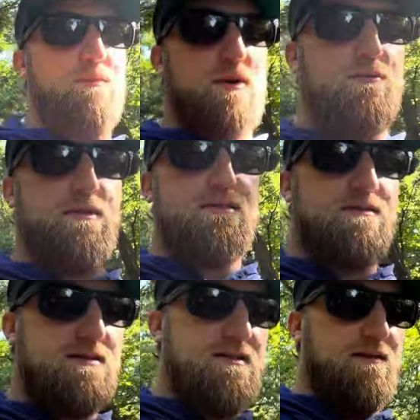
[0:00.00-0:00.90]
book with
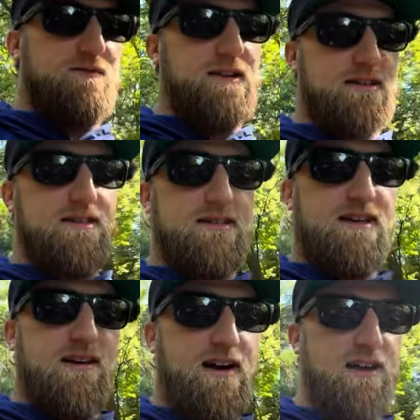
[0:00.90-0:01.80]
stuff like this.
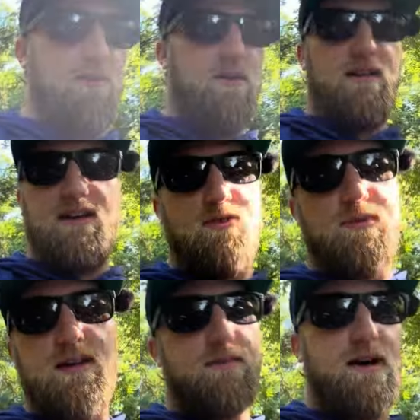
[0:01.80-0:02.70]
I know a little
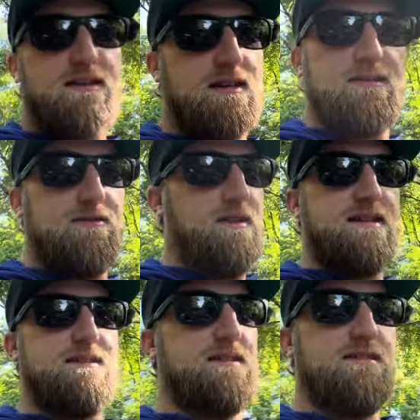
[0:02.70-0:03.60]
bit about diesel.
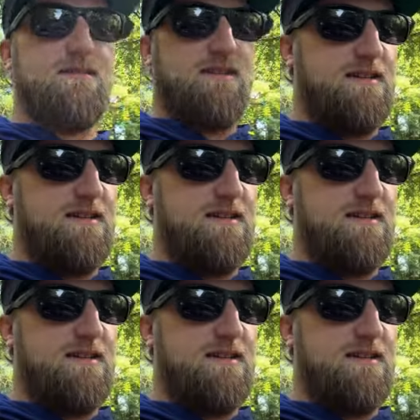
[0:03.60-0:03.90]
That's it. Like,